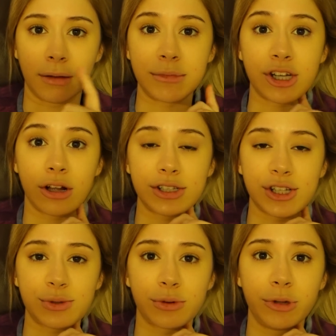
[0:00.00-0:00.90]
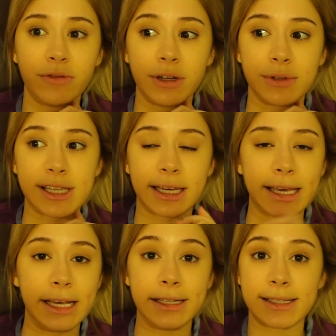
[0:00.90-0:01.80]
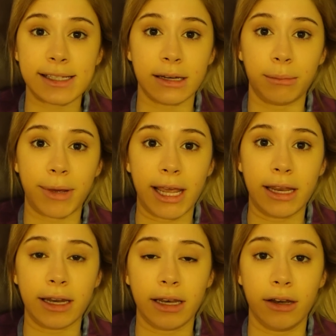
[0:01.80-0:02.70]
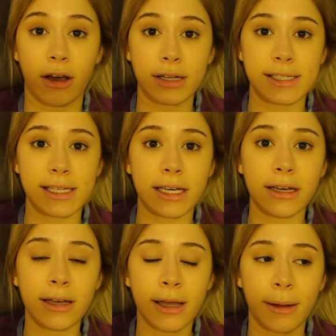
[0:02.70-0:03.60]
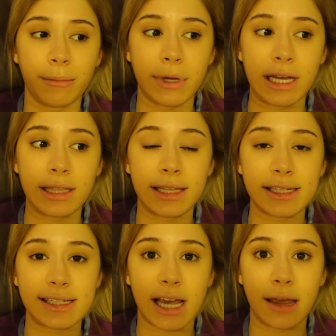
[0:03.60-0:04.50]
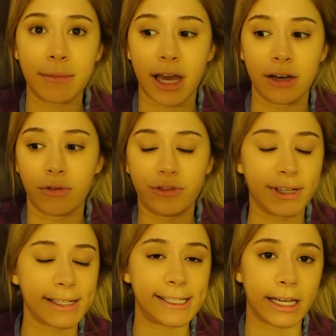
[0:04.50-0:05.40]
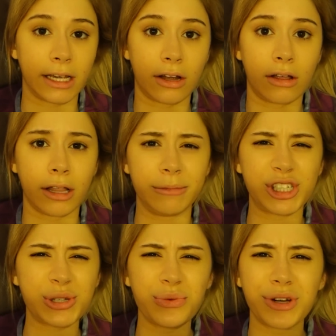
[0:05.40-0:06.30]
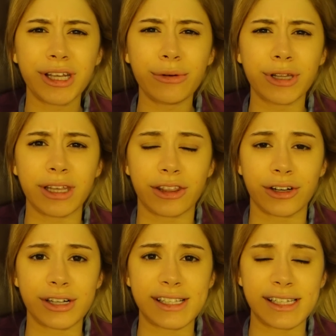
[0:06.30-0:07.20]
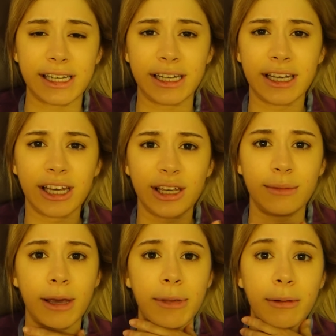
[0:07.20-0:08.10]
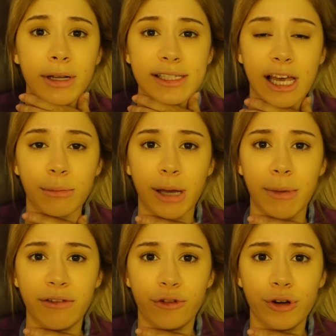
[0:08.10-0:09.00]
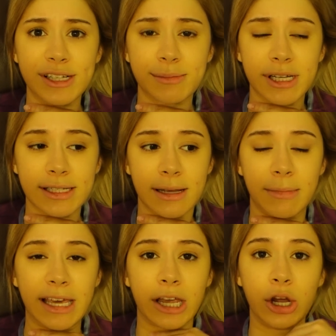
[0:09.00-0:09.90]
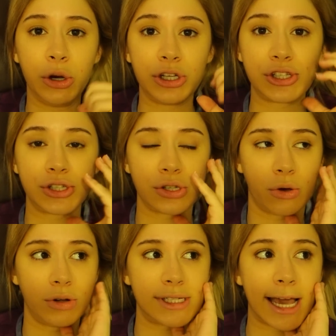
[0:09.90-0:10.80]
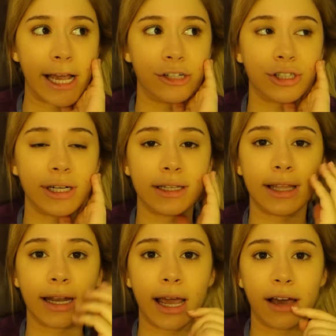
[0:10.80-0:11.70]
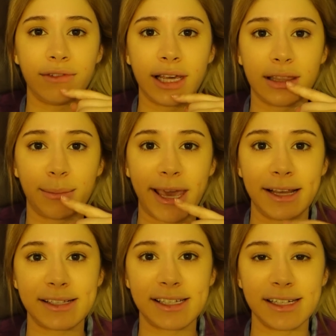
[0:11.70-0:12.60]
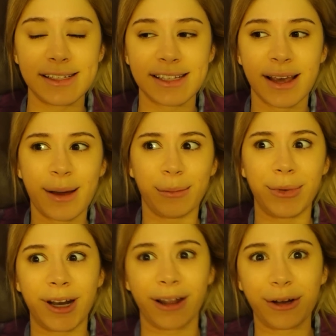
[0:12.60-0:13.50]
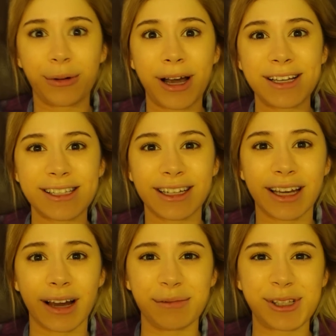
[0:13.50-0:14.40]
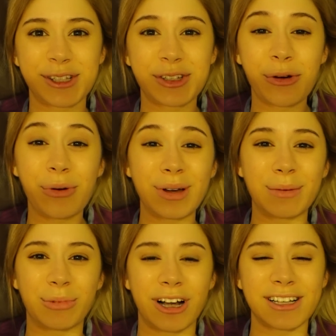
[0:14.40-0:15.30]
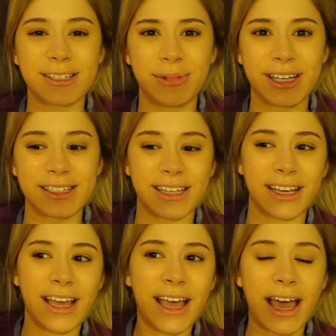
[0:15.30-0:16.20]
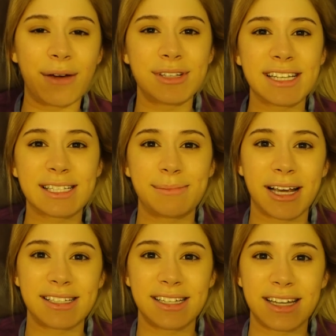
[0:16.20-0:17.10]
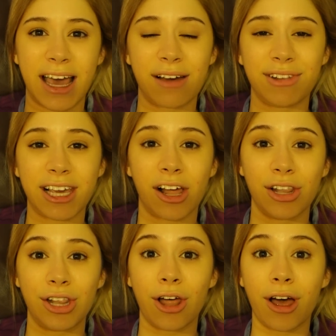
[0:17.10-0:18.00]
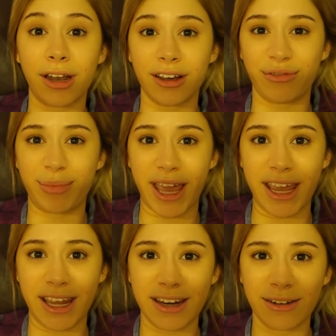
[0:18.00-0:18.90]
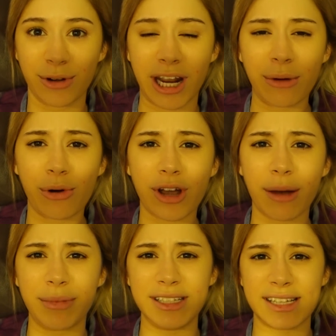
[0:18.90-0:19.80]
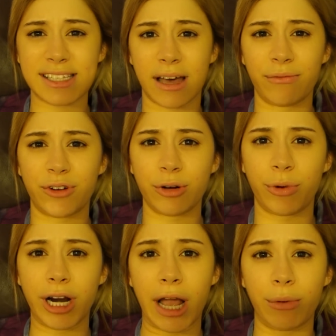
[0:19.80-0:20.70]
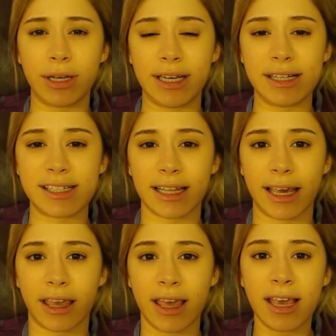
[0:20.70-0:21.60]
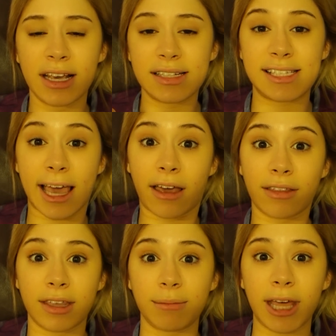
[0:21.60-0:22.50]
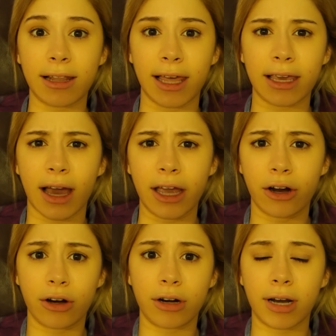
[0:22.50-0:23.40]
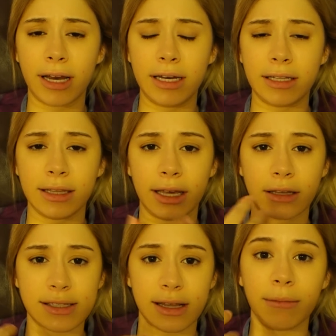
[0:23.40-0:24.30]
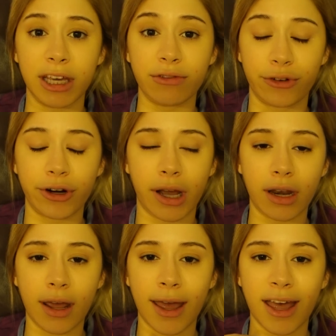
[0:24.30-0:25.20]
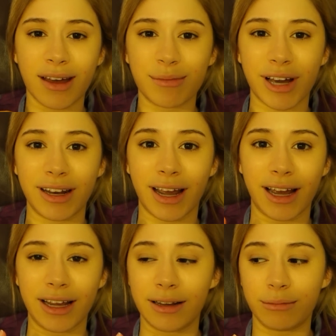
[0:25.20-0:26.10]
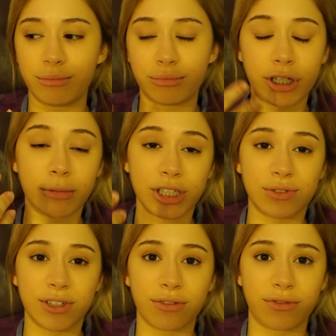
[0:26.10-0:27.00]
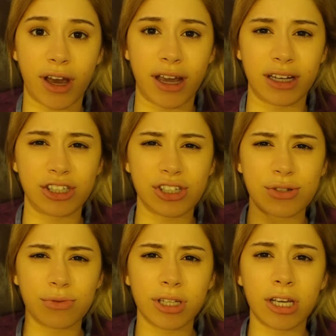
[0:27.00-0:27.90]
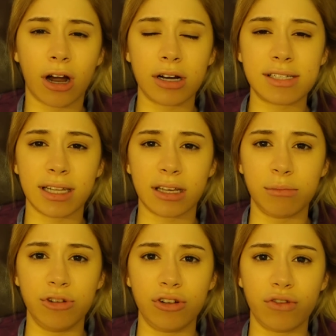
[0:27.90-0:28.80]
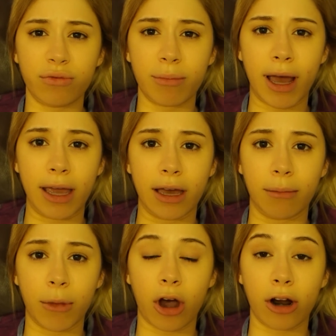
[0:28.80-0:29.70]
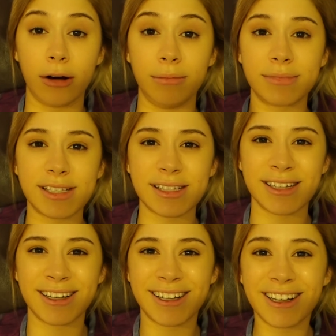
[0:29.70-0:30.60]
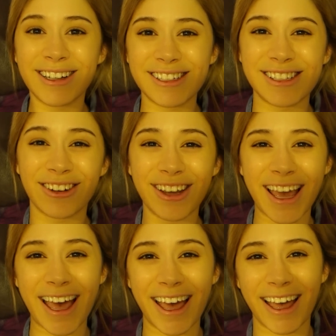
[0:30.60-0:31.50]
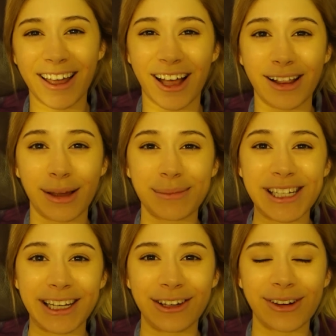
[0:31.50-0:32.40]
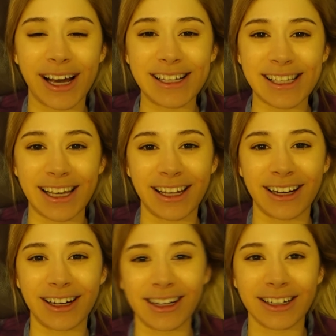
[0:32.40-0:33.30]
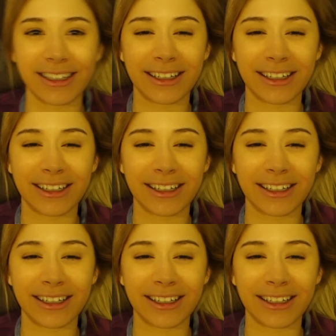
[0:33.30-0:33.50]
tonsils removed, it was like instant pain and nausea. But this time I don't feel sick at all. I'm just really, really thirsty. You may be able to tell by my voice because I'm like so dehydrated that I have like the pasties. But otherwise, like, I'm so impressed because like I was expecting to have like a lot of pain when I woke up and discomfort where I would need to like tell them that like I hurt, I need like something for it. But I pretty much feel fine. It's just really hard to like move my arms. So yeah, I'll update you guys later.